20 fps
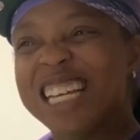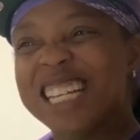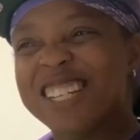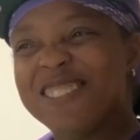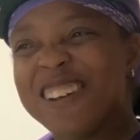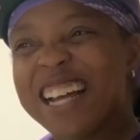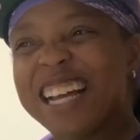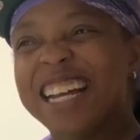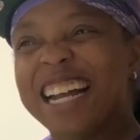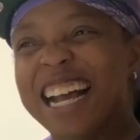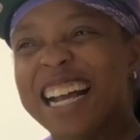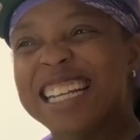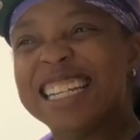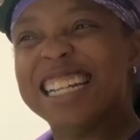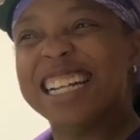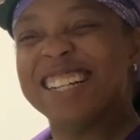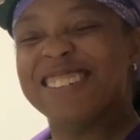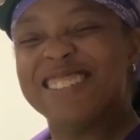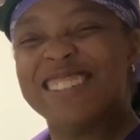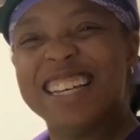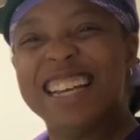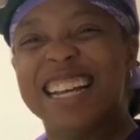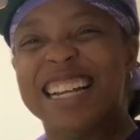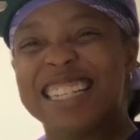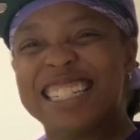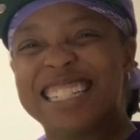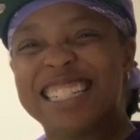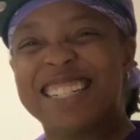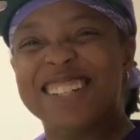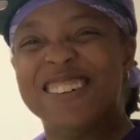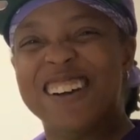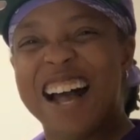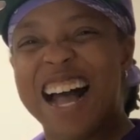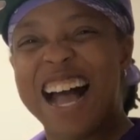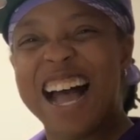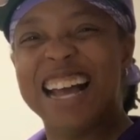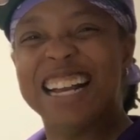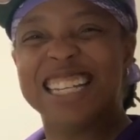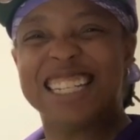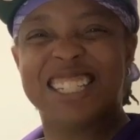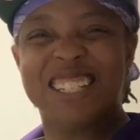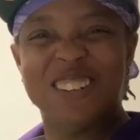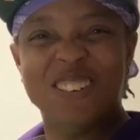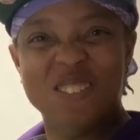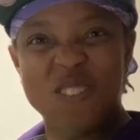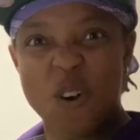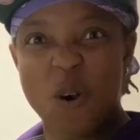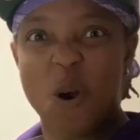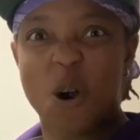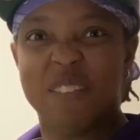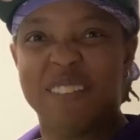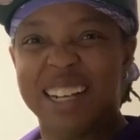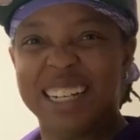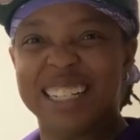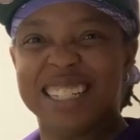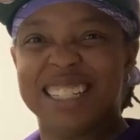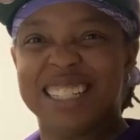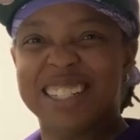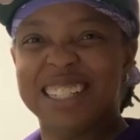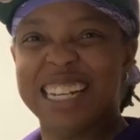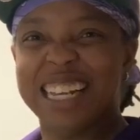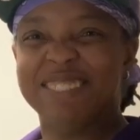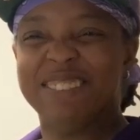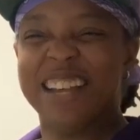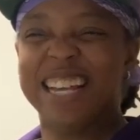recognizing. That's what I'm saying. It's still hot. It's still warm. Like it's still like